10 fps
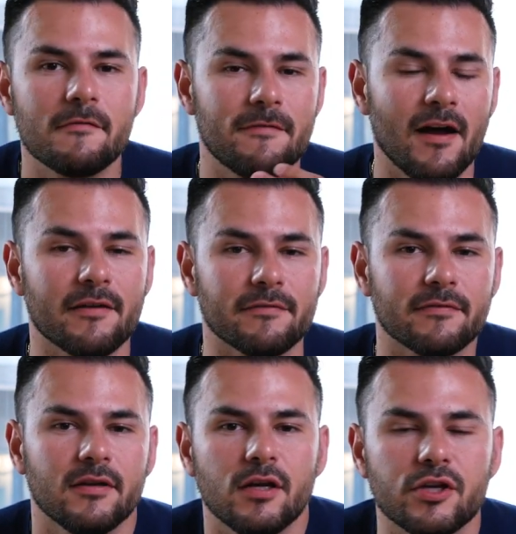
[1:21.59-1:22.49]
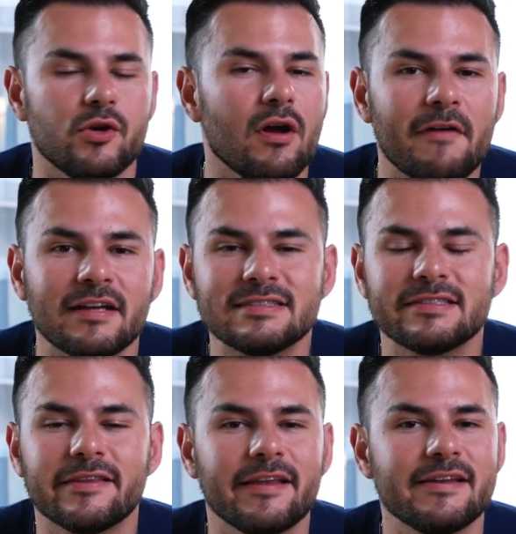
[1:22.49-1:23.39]
5, you don't have access
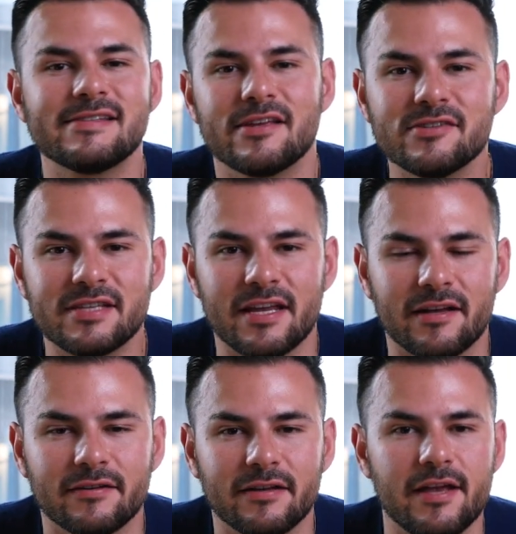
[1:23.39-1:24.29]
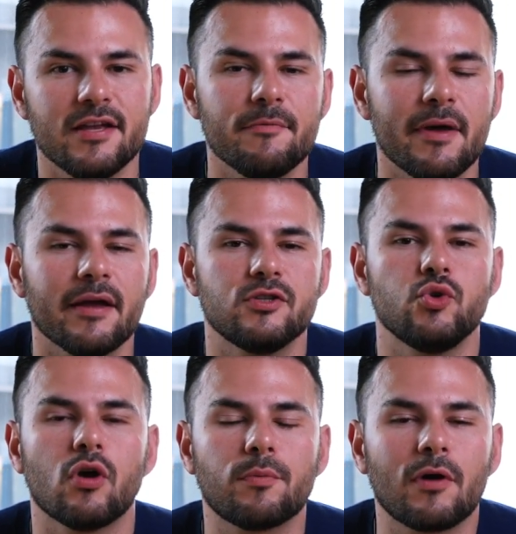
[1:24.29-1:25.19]
to the latest sales data. In Quebec, due
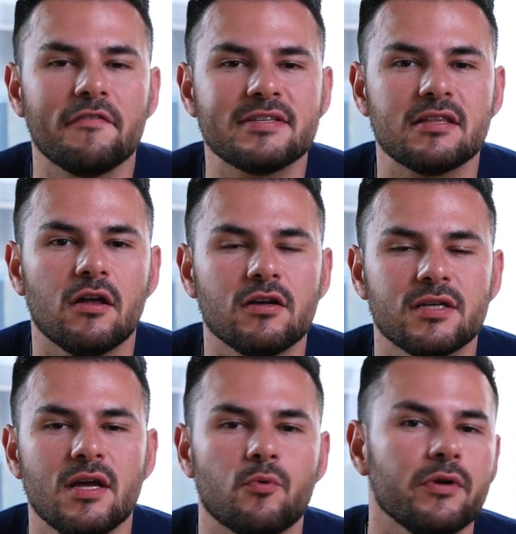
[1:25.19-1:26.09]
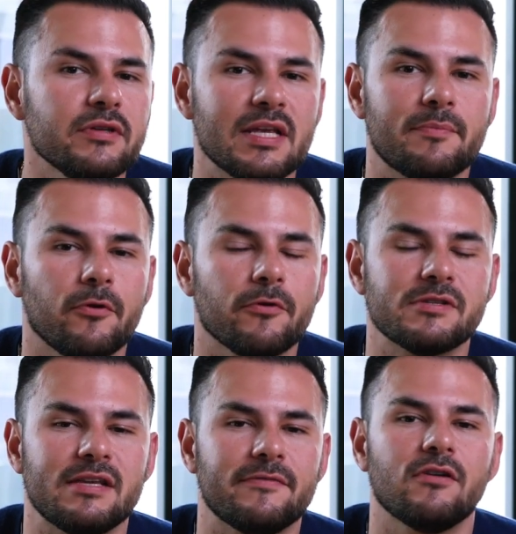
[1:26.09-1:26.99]
to our privacy laws, real estate
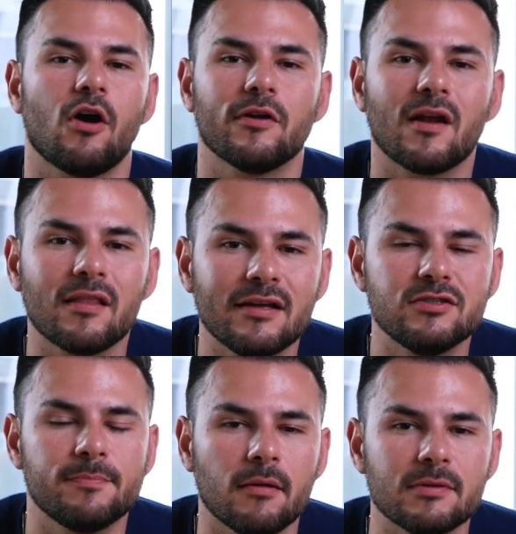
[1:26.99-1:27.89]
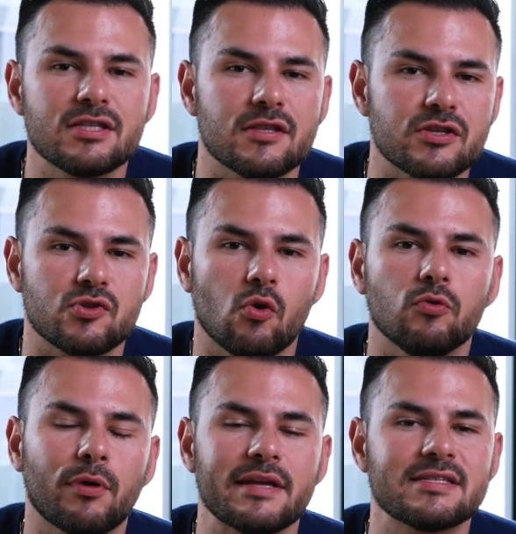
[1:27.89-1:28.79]
brokers even are not allowed to publish the
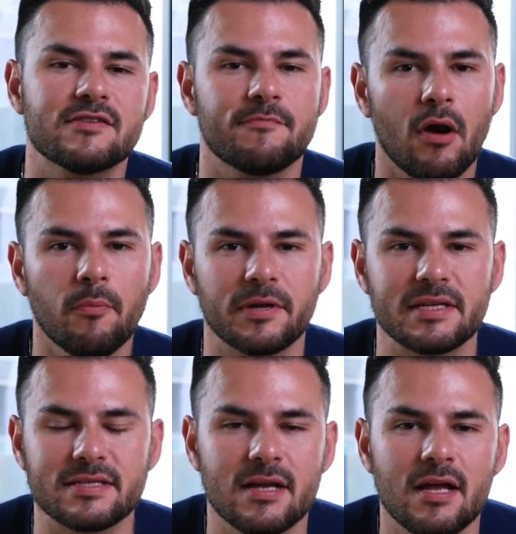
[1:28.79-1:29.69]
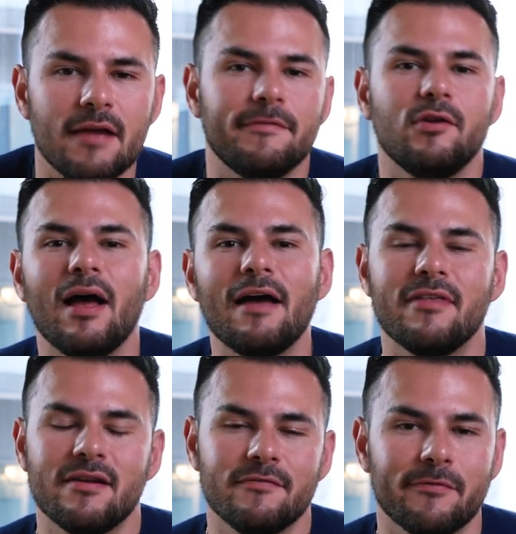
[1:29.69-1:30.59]
sold prices of properties. If you don't have
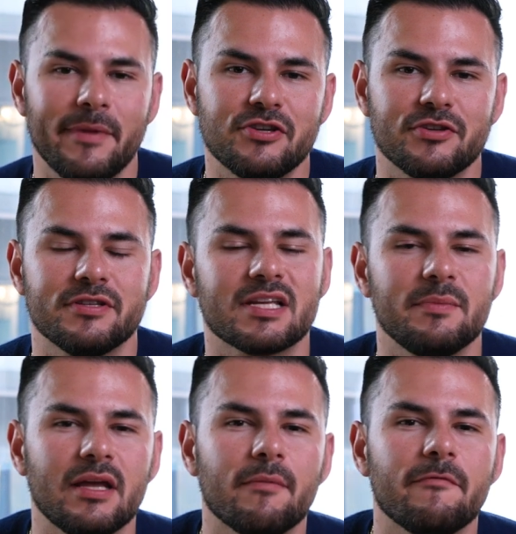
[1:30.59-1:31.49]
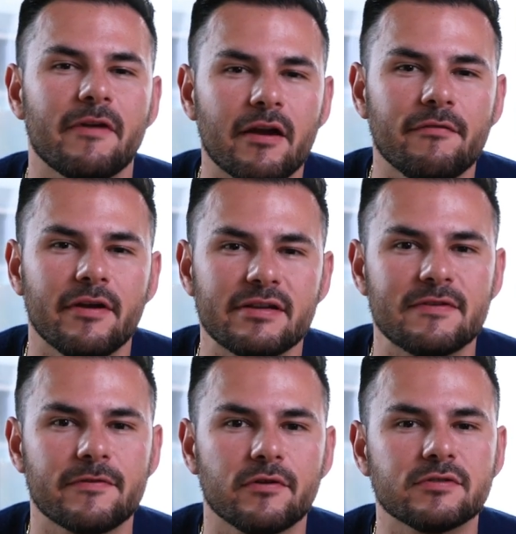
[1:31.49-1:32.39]
that information, it's going to become very, very
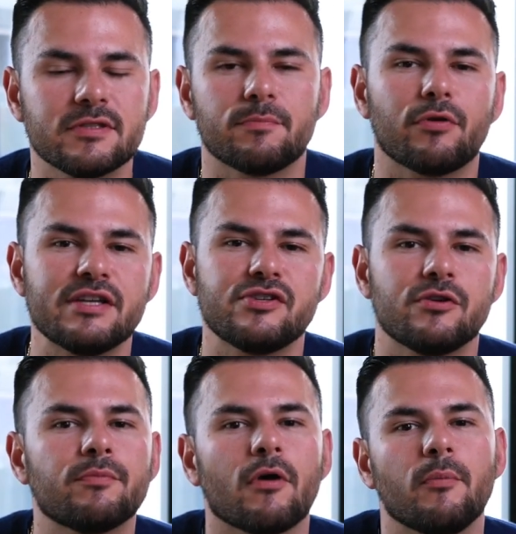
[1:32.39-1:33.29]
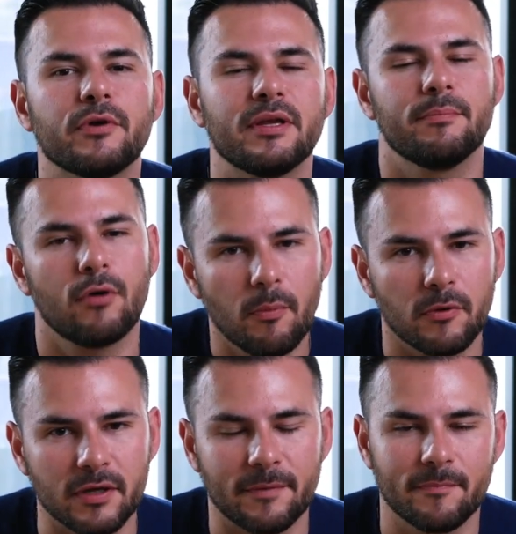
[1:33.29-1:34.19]
difficult to price your property
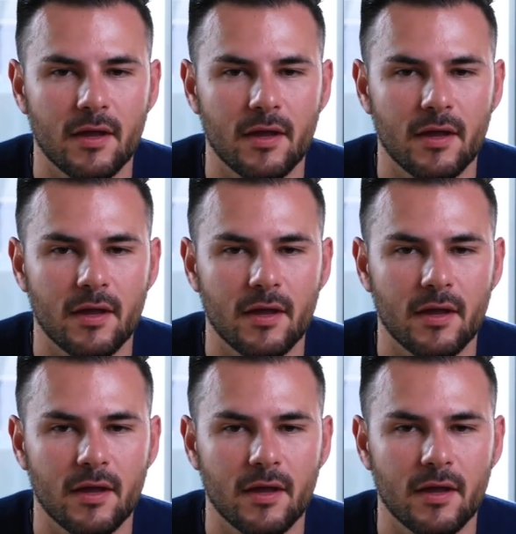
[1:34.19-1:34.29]
properly.